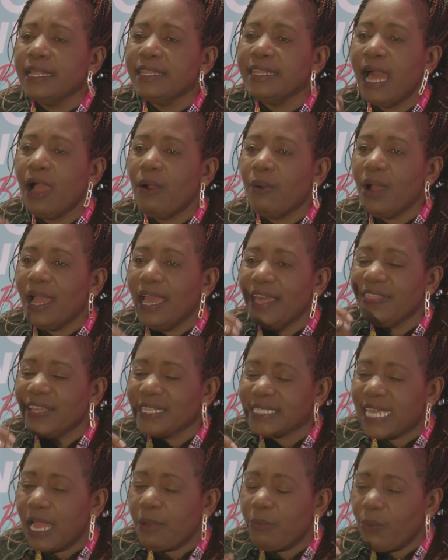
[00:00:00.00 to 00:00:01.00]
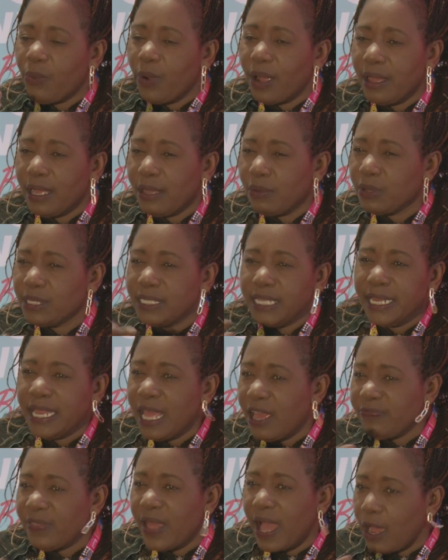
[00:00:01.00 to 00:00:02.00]
Now, at that time, we didn't
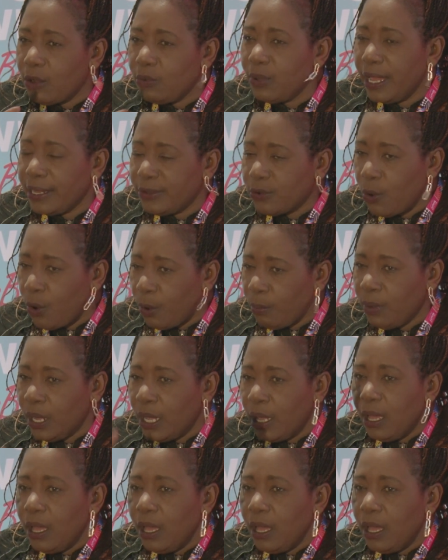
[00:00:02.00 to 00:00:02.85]
have the alu at home,